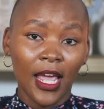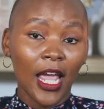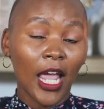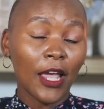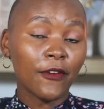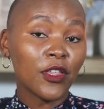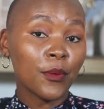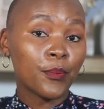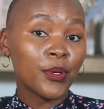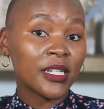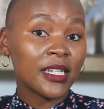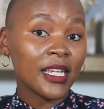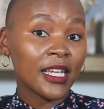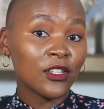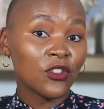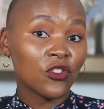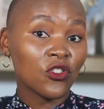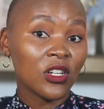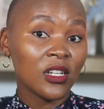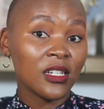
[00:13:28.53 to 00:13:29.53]
If the
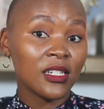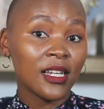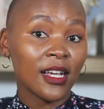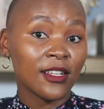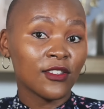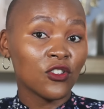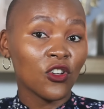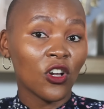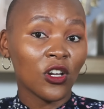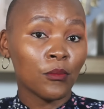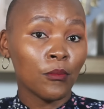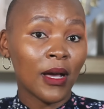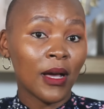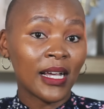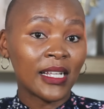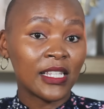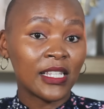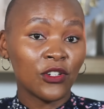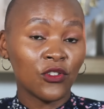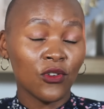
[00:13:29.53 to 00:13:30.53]
pedestrian does not
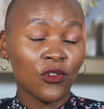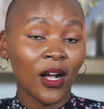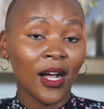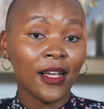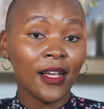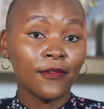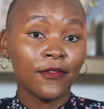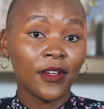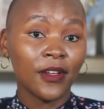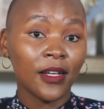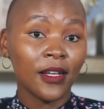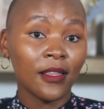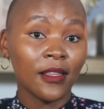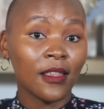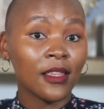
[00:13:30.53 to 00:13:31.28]
mug the driver,